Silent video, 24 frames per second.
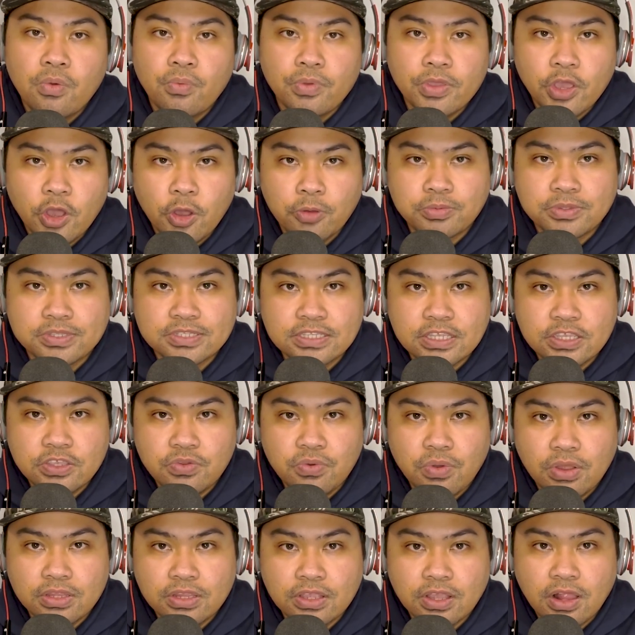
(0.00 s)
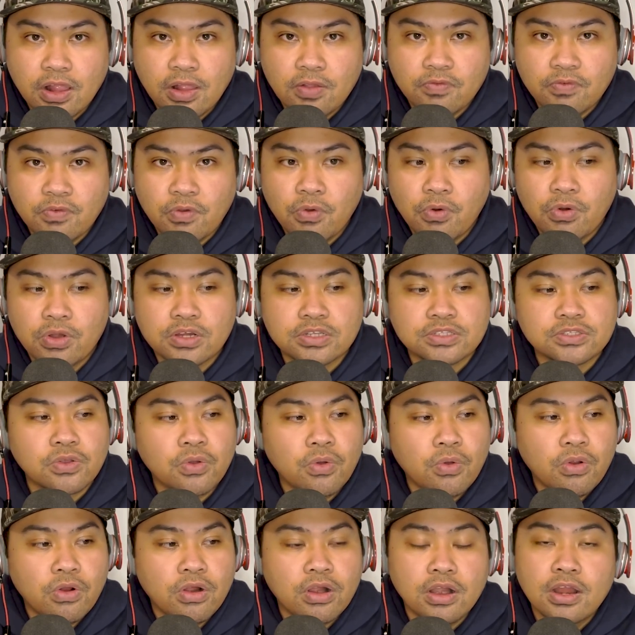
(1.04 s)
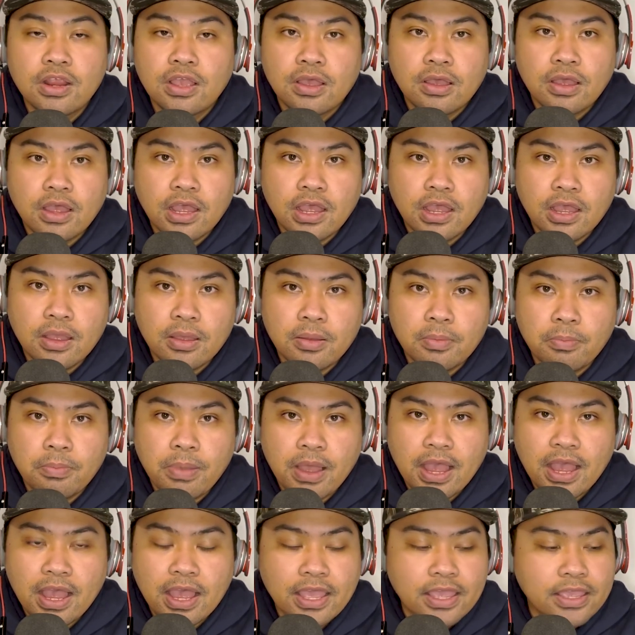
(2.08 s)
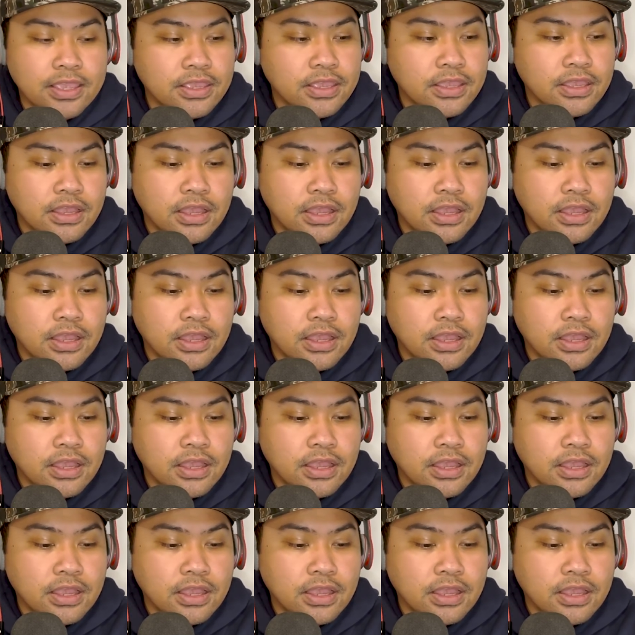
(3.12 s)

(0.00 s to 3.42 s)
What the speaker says: We hope to see you on the golf course or by